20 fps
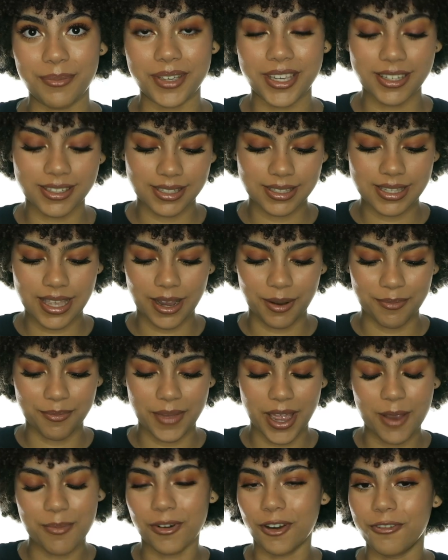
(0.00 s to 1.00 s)
because it's like
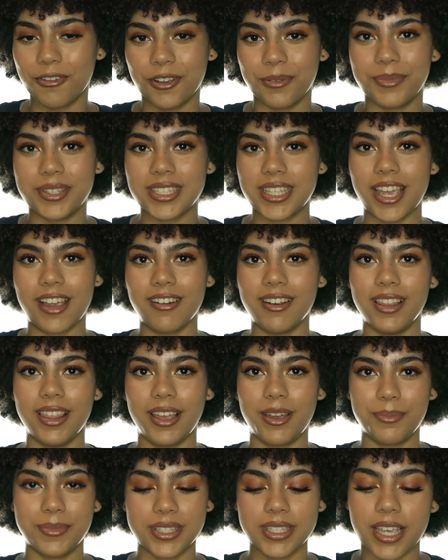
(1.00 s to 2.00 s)
my perfect mascara.
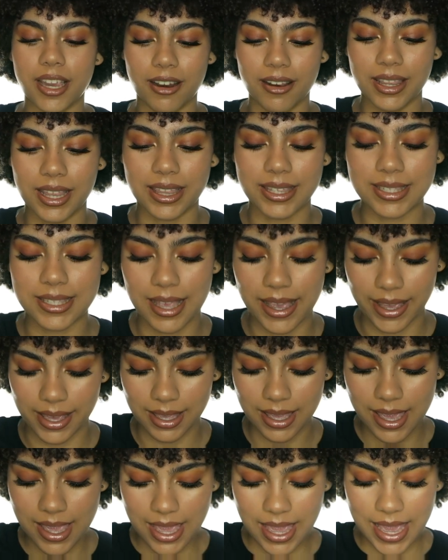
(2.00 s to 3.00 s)
Like a mascara that's like,
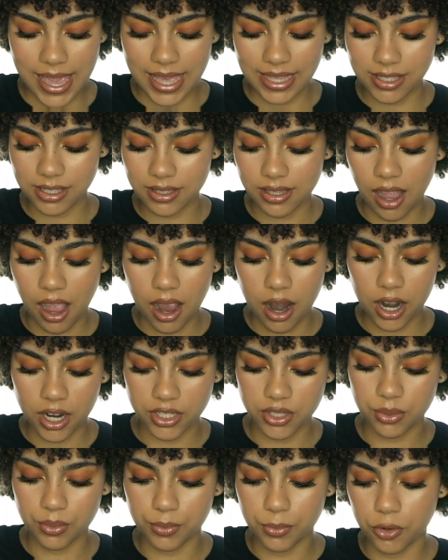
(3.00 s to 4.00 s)
it's not hard
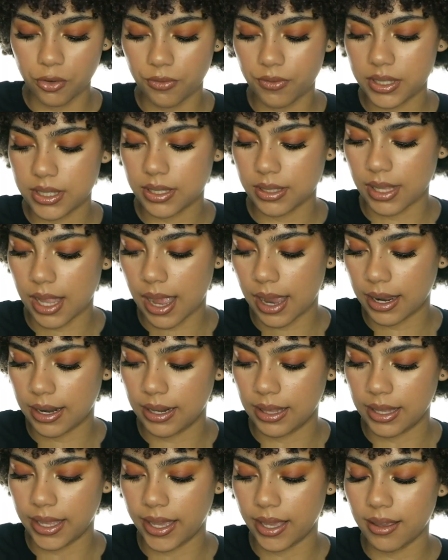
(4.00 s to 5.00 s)
to remove. It's not
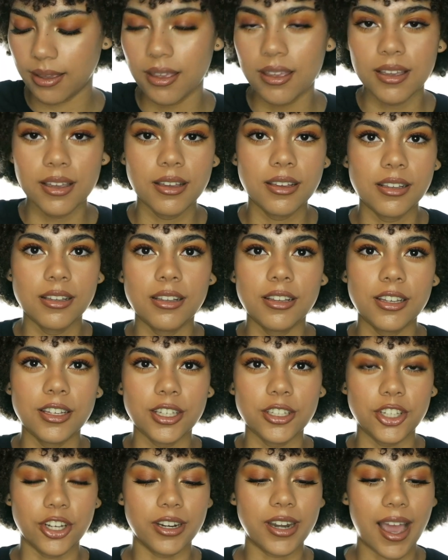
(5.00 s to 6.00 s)
gonna like,
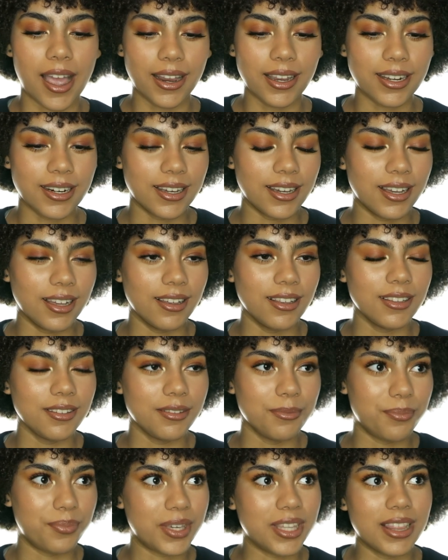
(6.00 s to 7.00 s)
you're not gonna
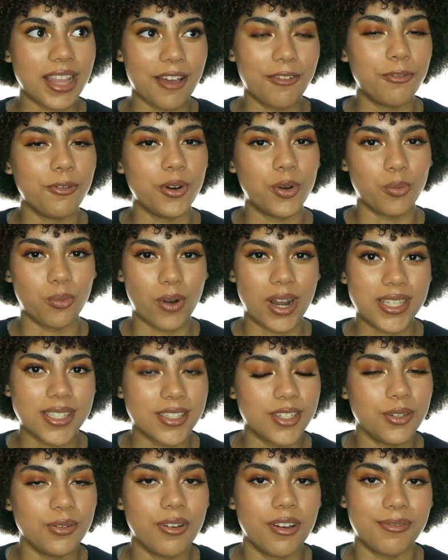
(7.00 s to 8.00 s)
be left with a
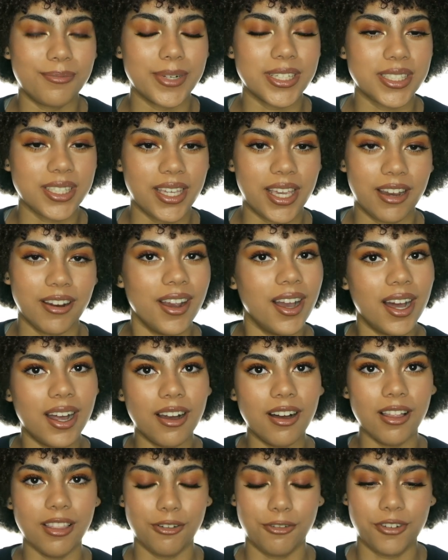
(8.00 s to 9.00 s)
residue of mascara
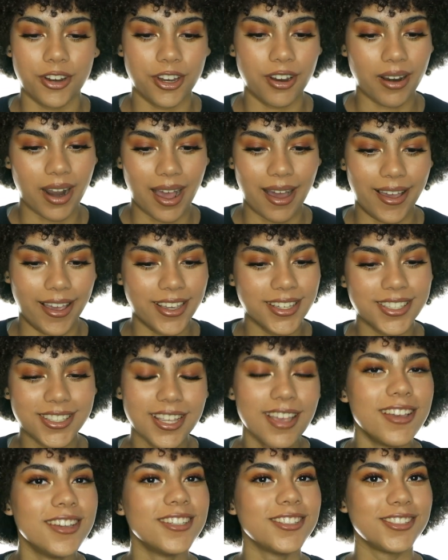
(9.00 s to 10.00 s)
all over your eyes.
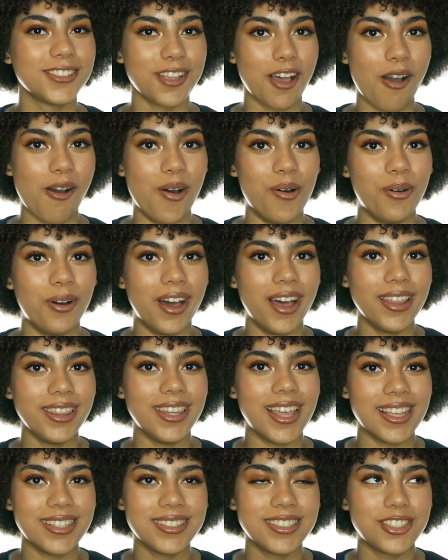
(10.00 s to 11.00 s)
So
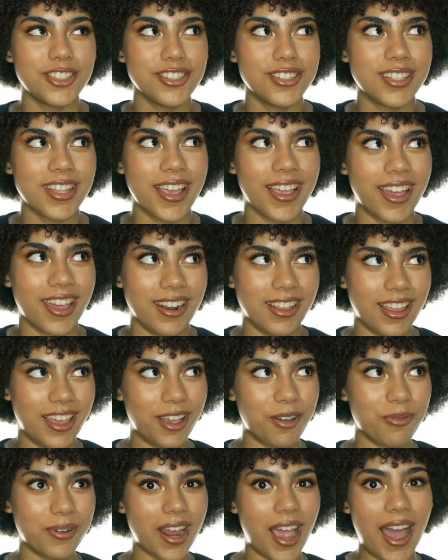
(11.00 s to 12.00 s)
that's just like kind of
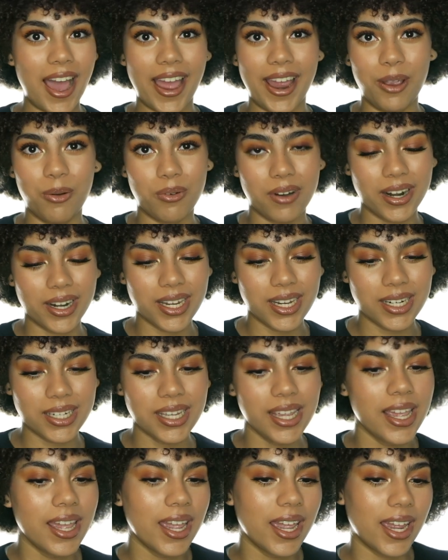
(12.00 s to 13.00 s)
like what I wanted
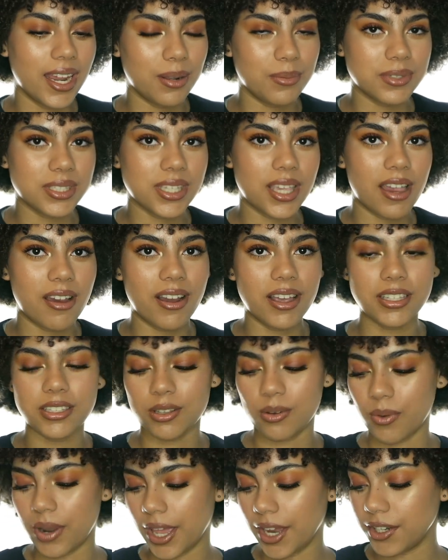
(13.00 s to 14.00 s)
in a mascara.
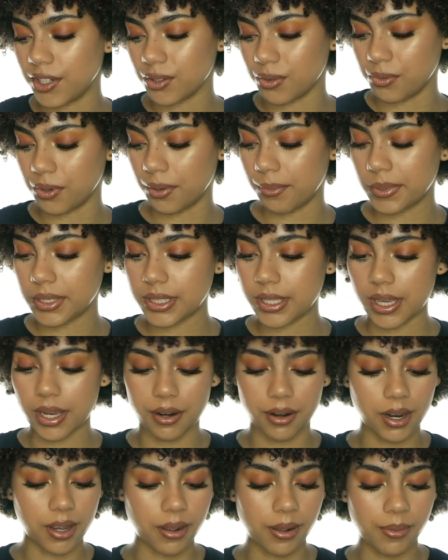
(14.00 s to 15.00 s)
So when I do wear
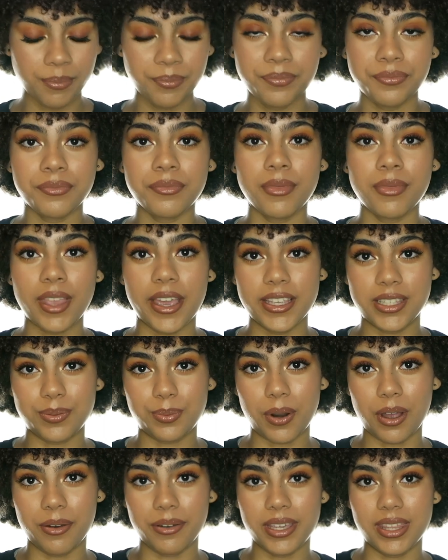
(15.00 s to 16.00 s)
mascara, it's
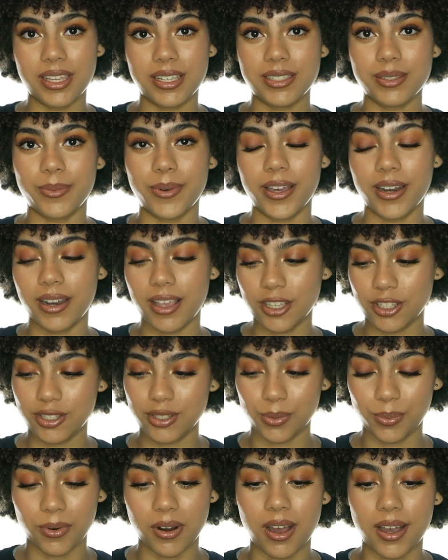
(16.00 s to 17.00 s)
probably this one.
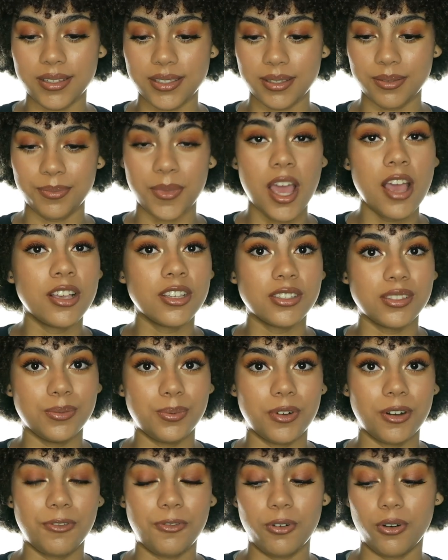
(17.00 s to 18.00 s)
Super awesome,
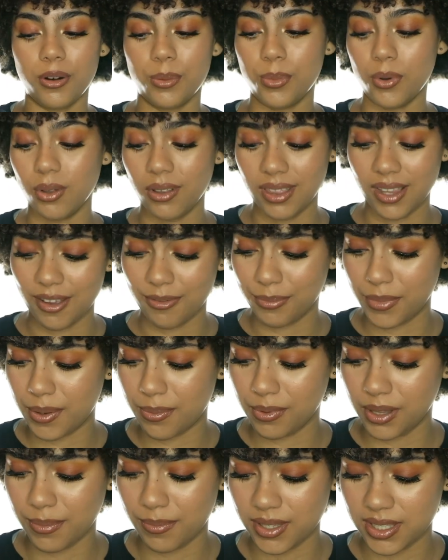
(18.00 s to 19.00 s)
super affordable. Love
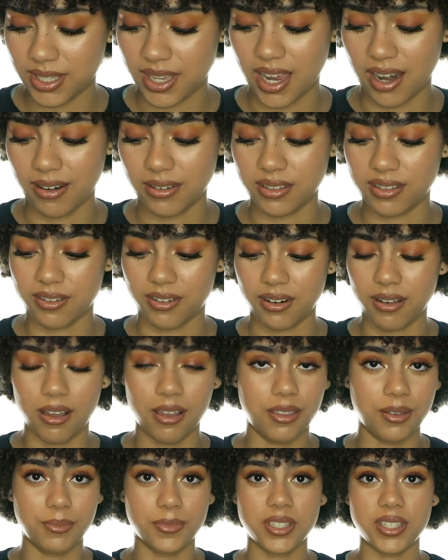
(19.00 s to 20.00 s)
Maybelline mascaras.
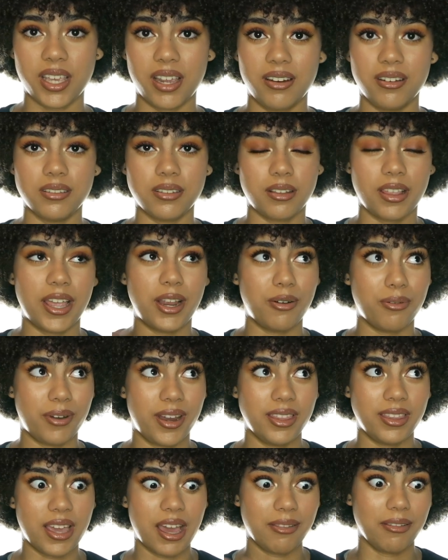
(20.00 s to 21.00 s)
All the mascaras are like
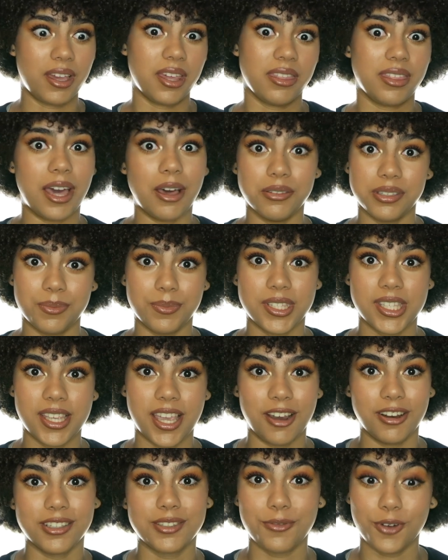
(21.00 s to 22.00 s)
great. They have like 1,000
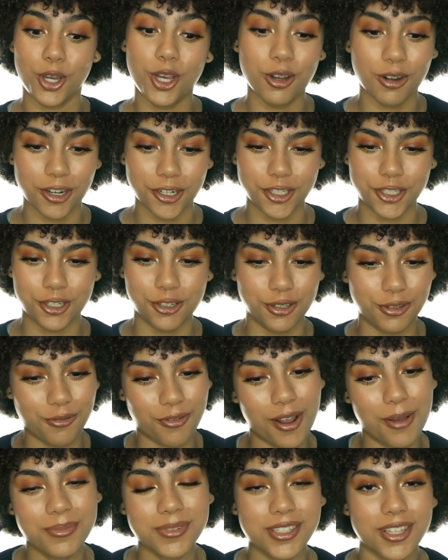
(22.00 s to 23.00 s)
mascaras for you to choose
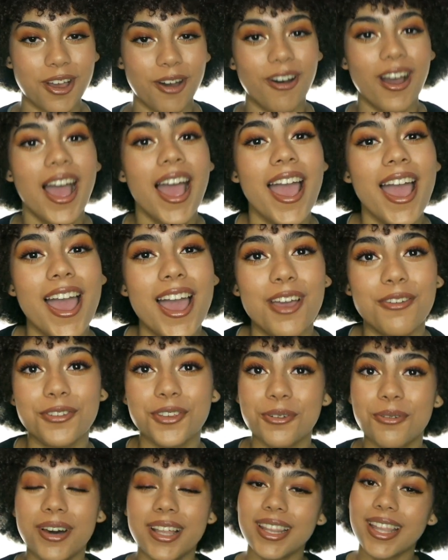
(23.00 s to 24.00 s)
from. So if
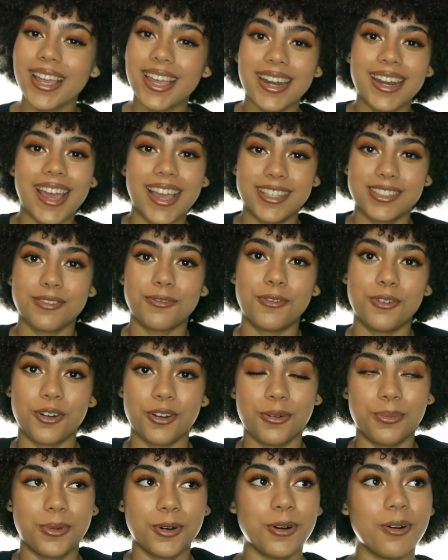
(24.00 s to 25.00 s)
you want like a nice
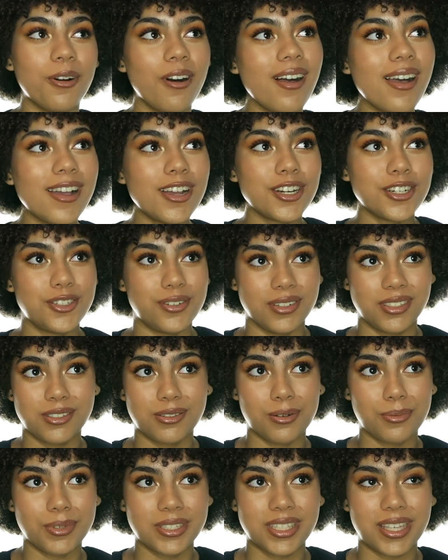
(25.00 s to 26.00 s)
affordable
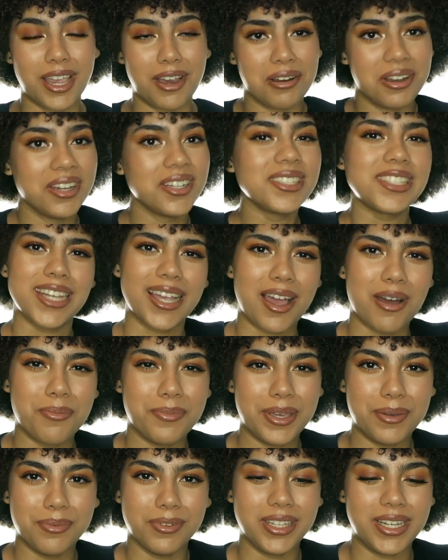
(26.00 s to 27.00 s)
drugstore mascara, check out
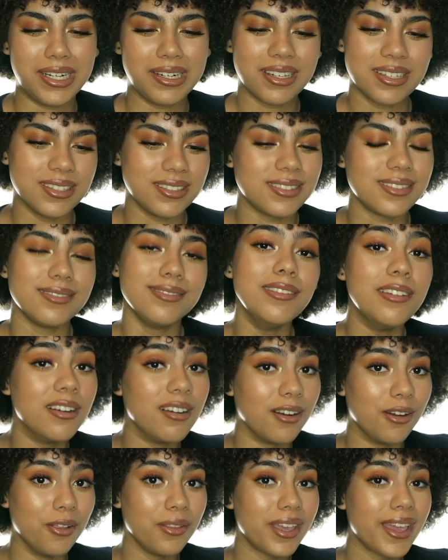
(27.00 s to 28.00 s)
Maybelline, because
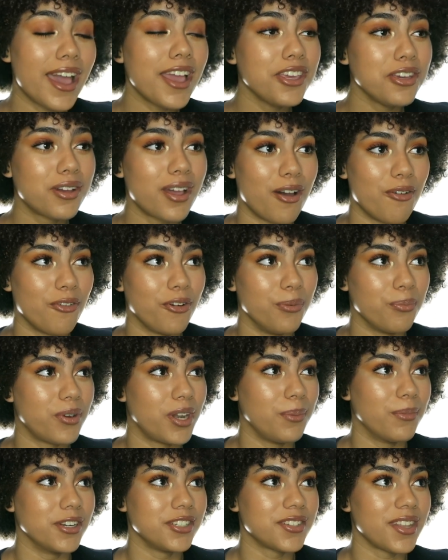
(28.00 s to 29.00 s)
girl, they got you covering
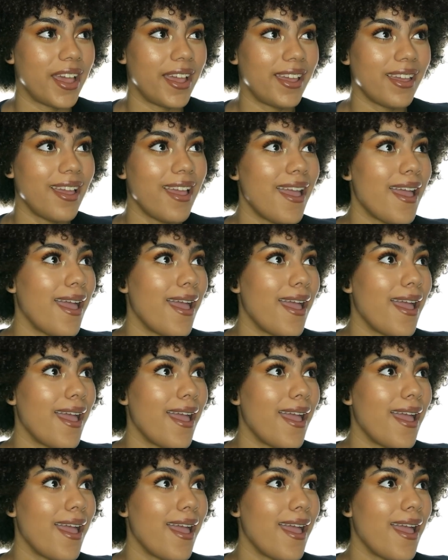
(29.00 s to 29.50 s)
pretty much like